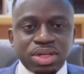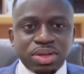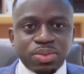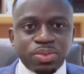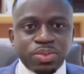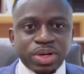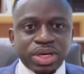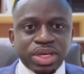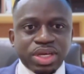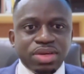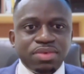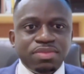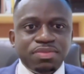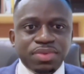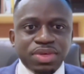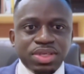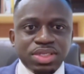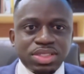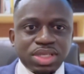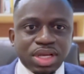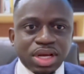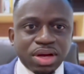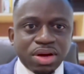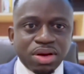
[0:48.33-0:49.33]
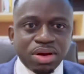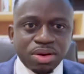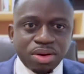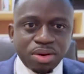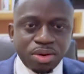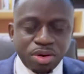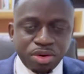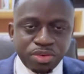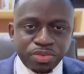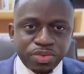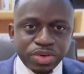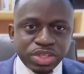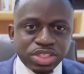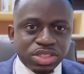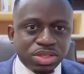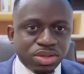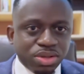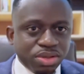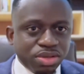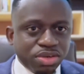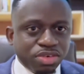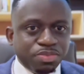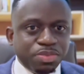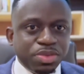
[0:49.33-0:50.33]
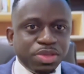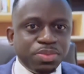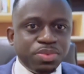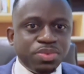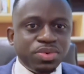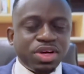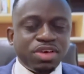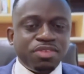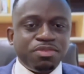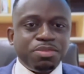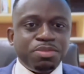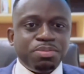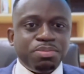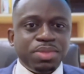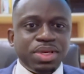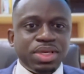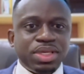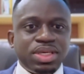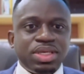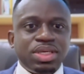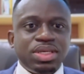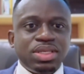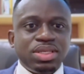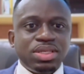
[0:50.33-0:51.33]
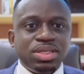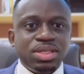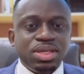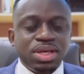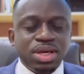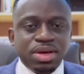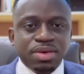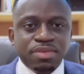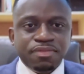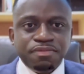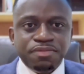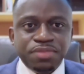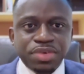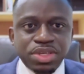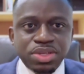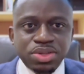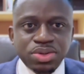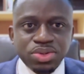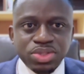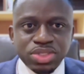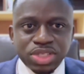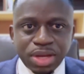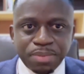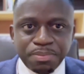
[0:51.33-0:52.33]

a working visa, of which a lot of people are making videos